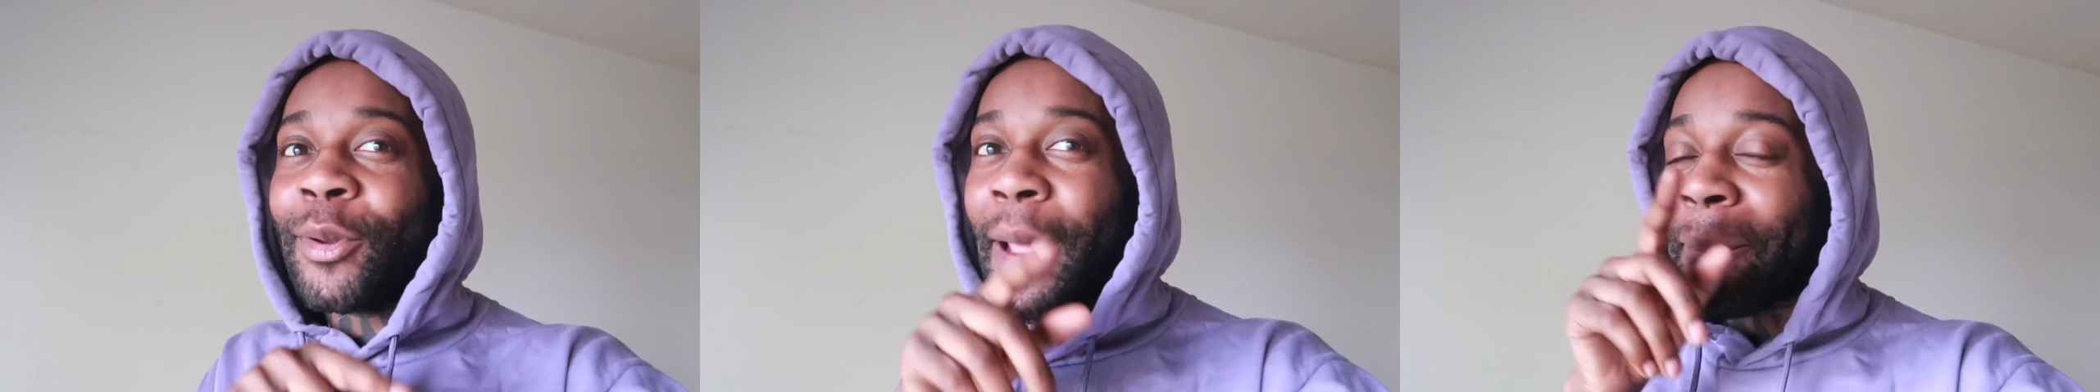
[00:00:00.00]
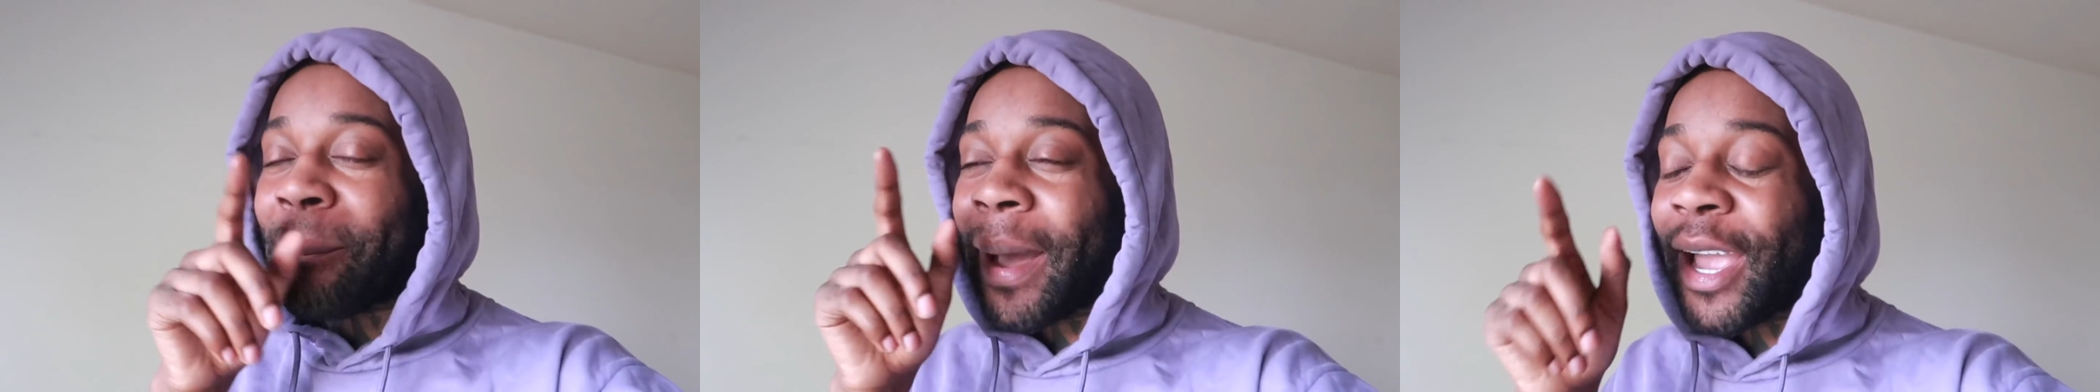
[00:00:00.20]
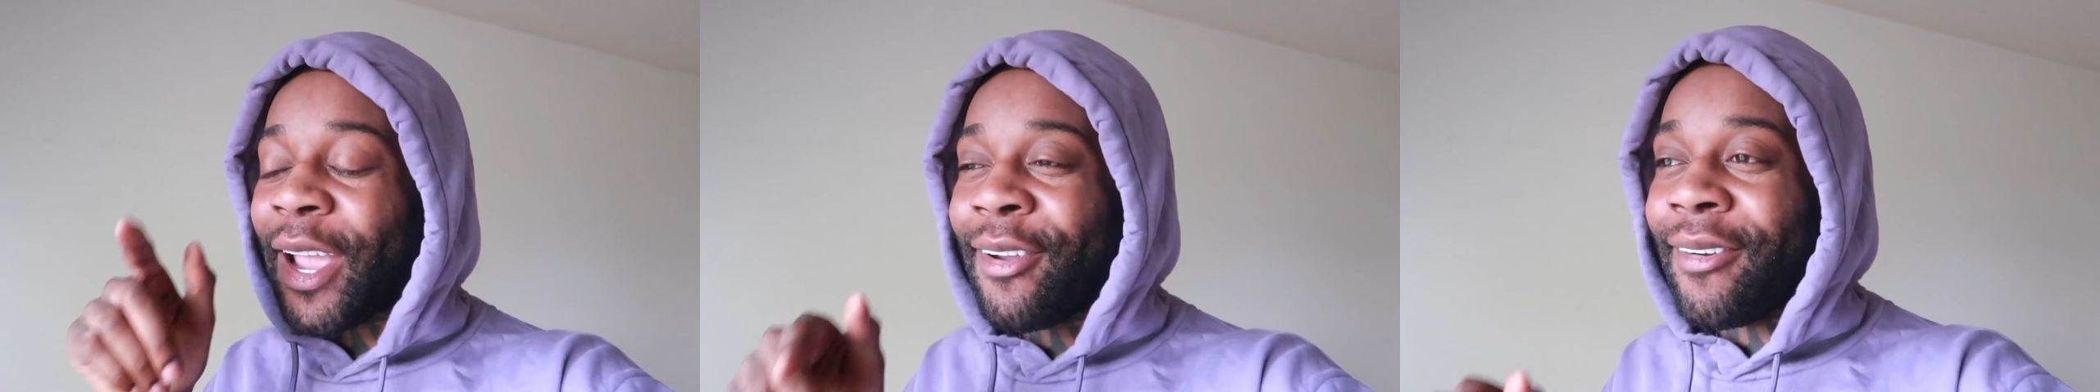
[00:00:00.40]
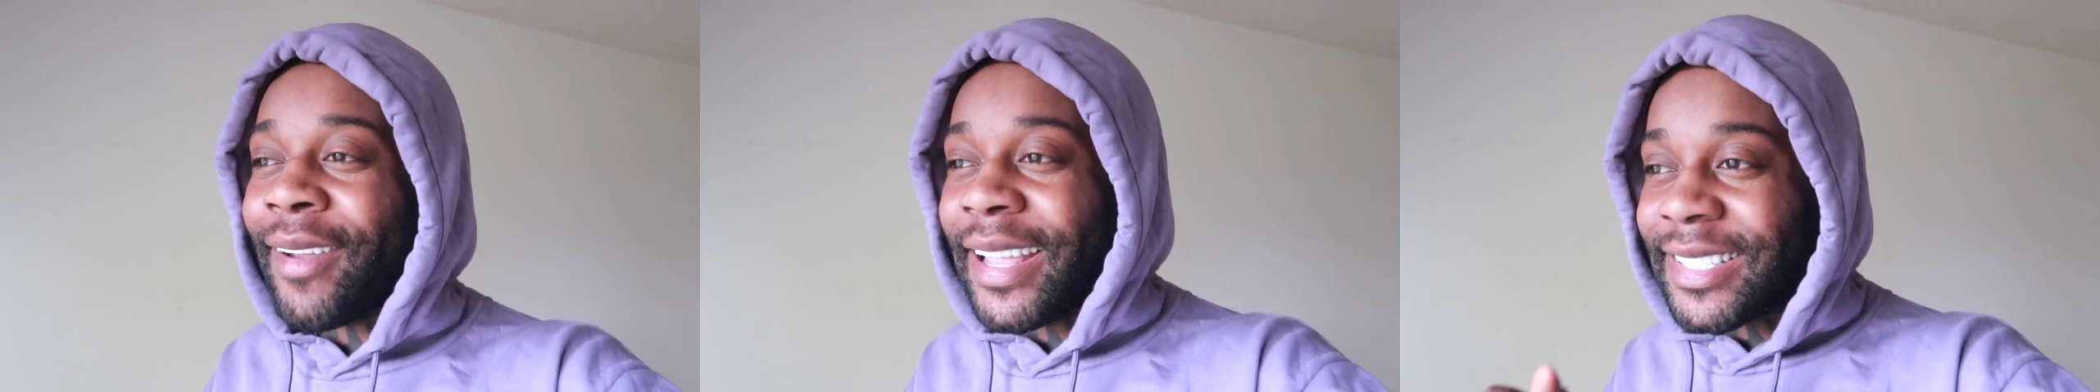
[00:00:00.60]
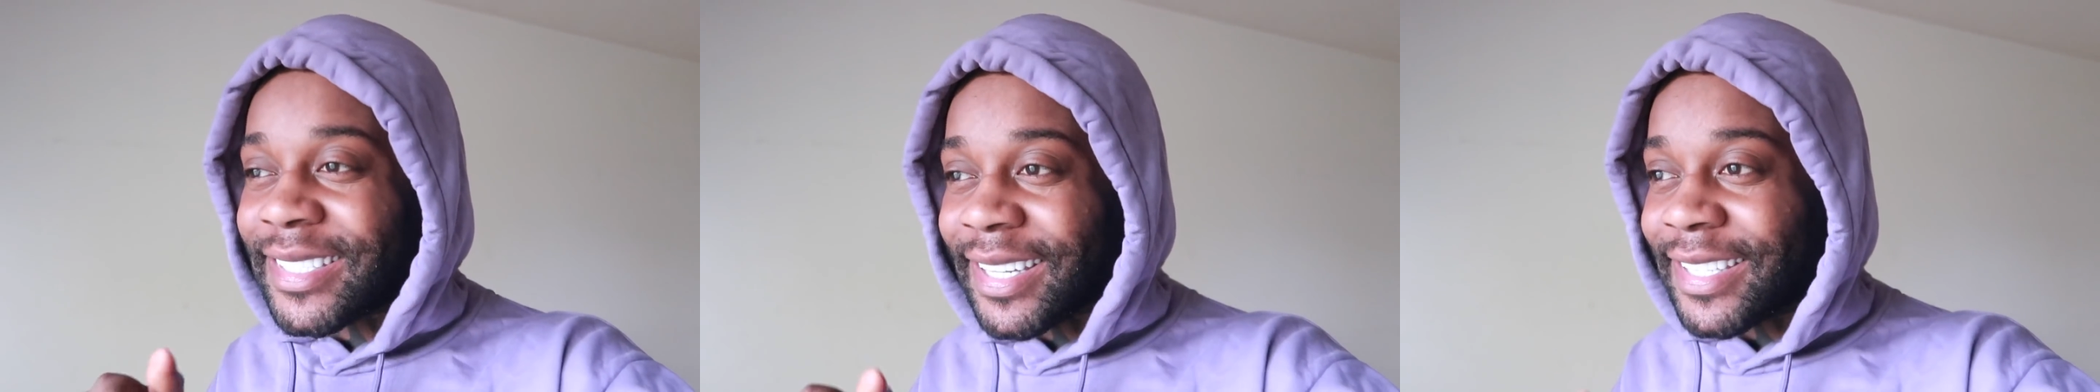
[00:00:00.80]
that
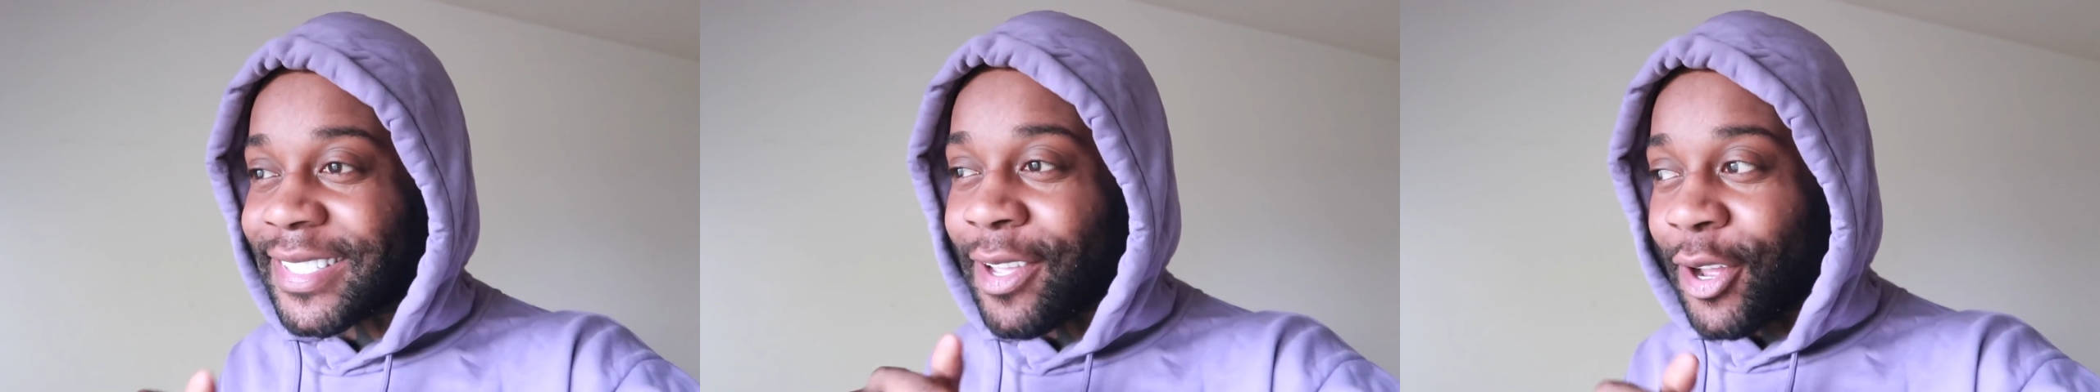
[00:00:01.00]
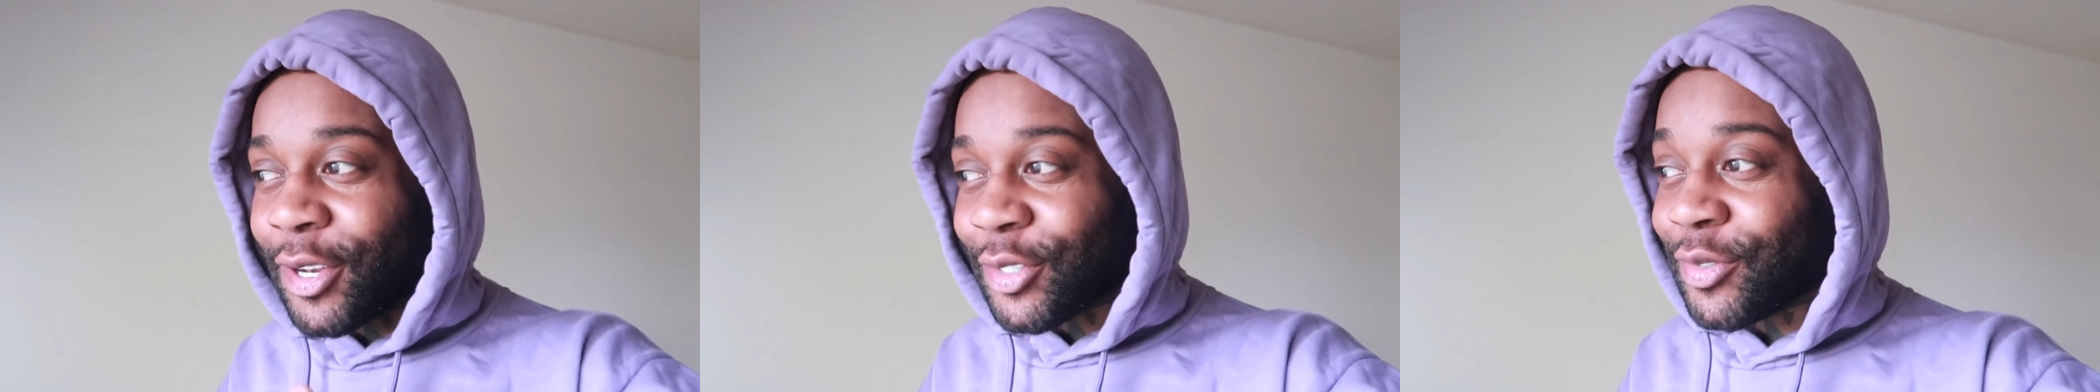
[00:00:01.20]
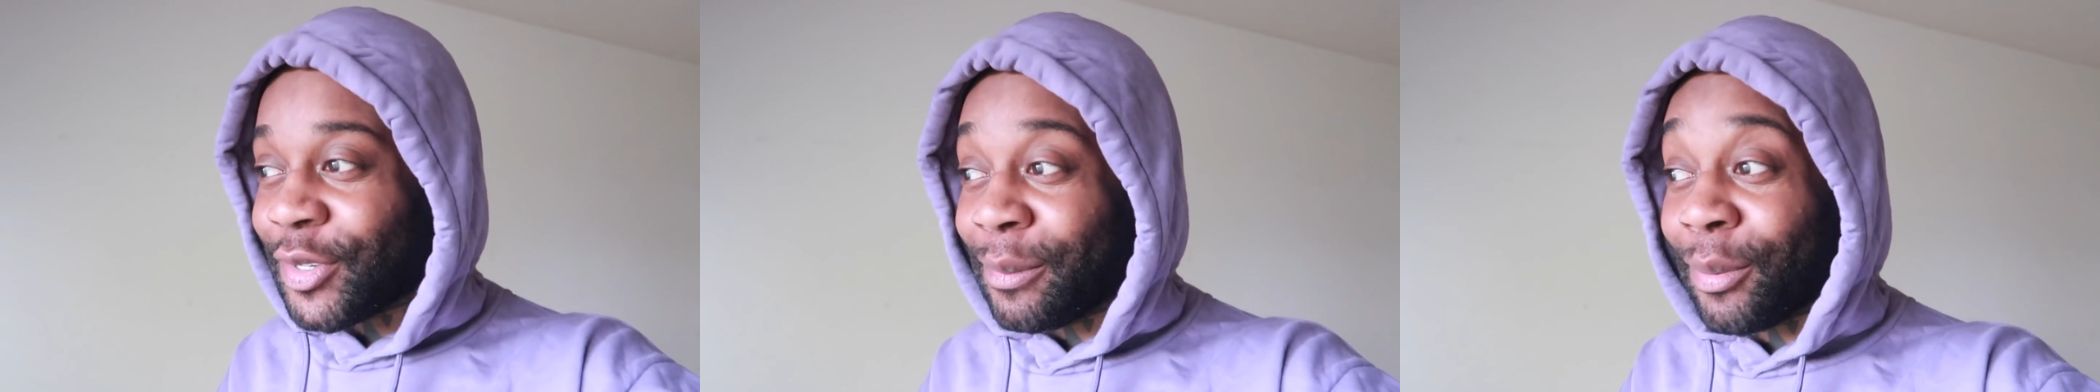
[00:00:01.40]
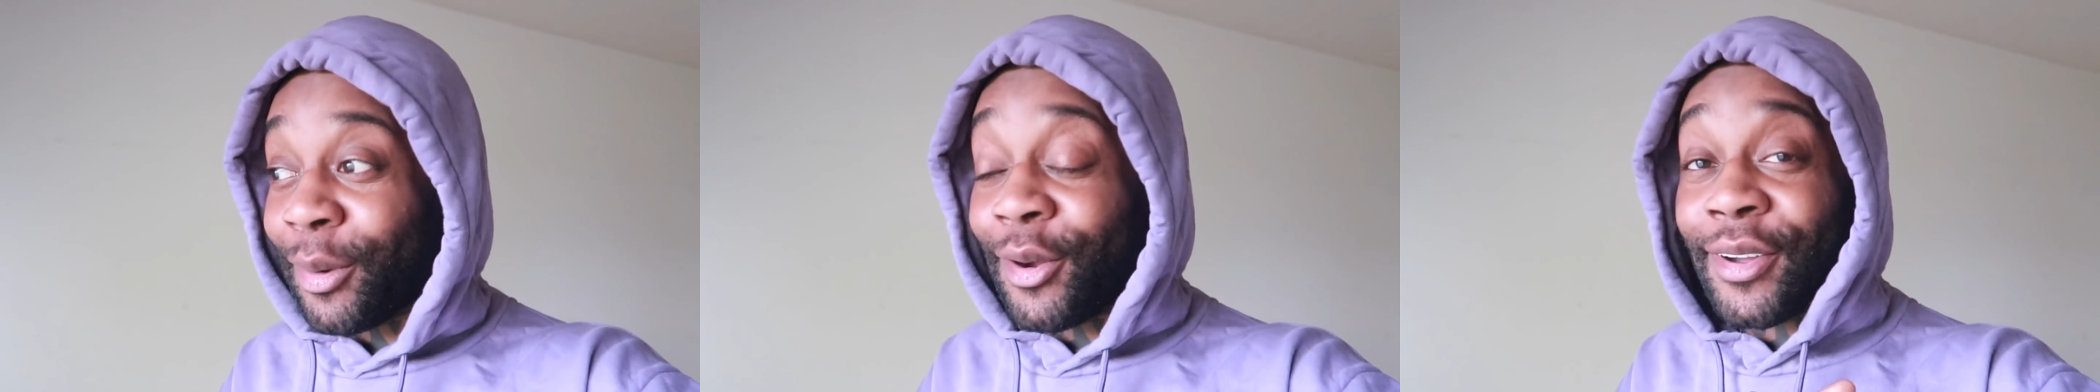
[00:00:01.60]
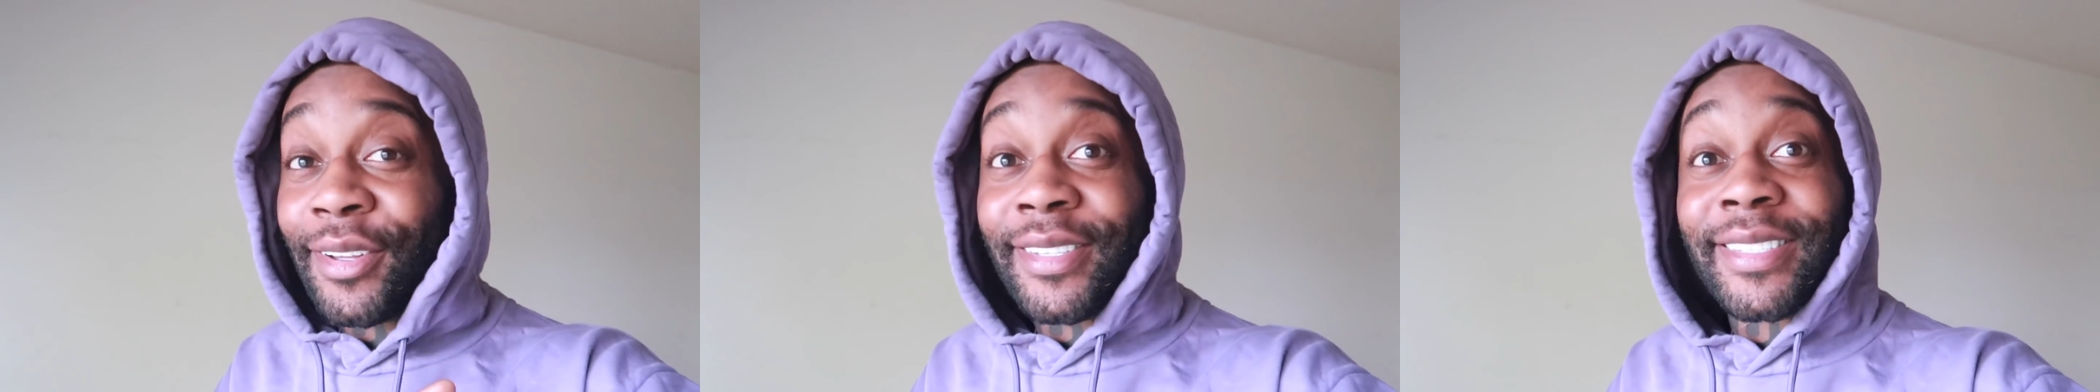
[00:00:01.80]
migrate to this country
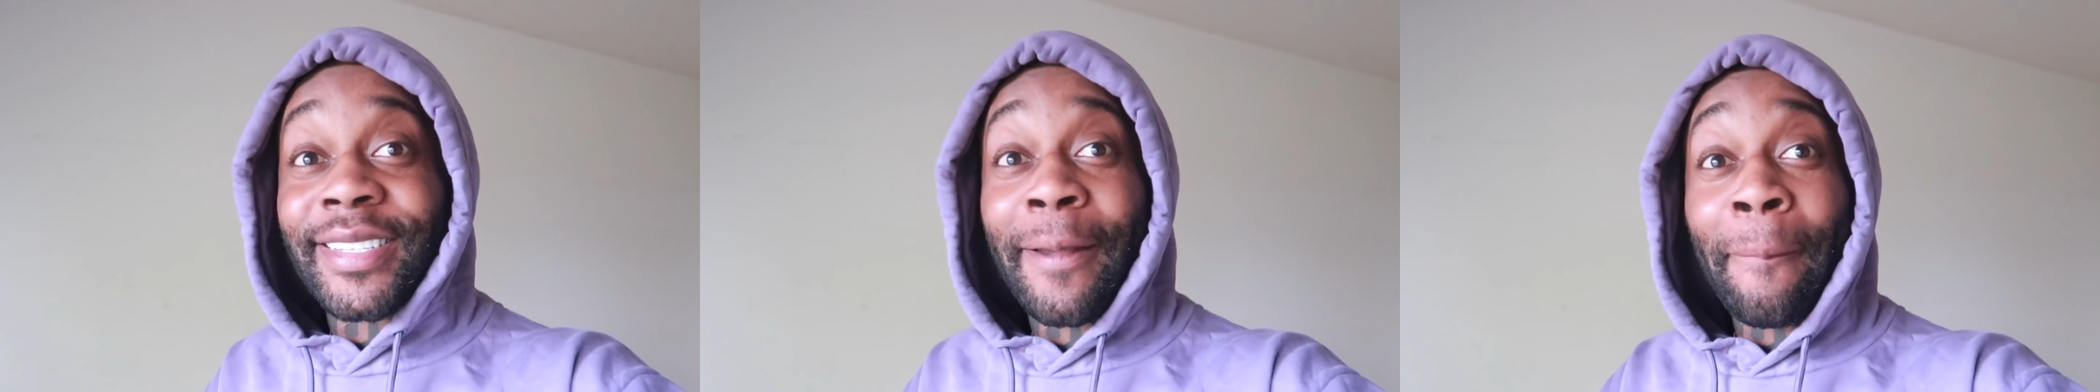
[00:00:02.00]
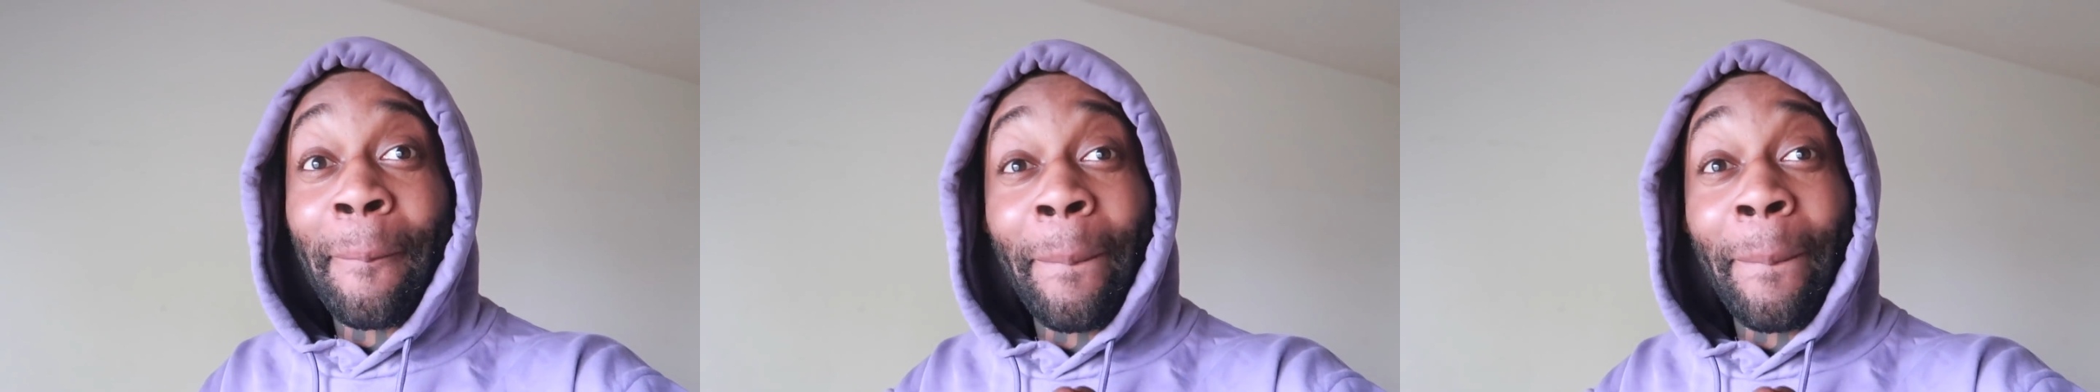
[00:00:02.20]
because